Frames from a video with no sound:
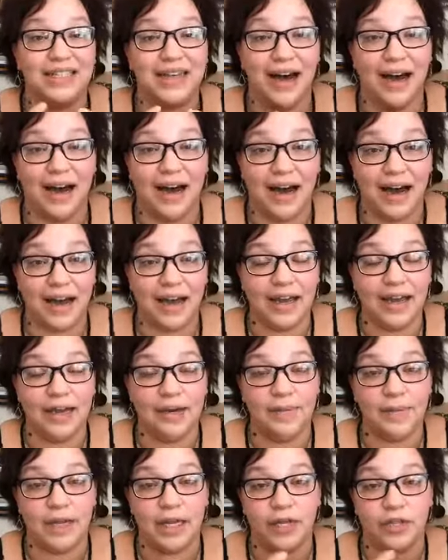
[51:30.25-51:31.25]
to
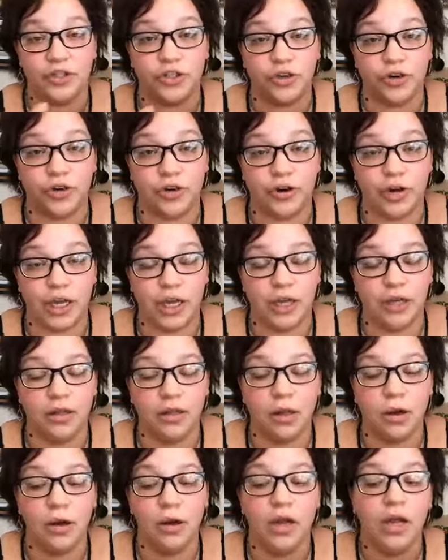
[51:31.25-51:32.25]
hide because you're a
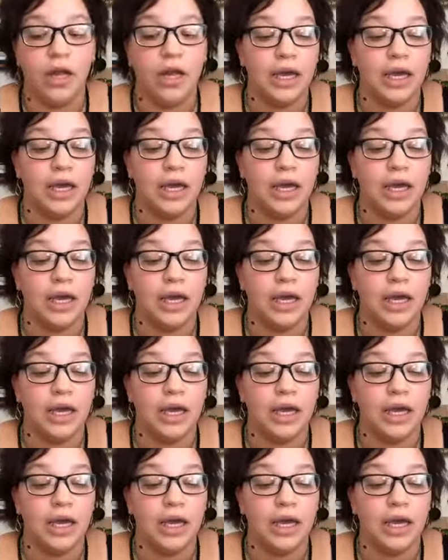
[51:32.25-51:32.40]
healer,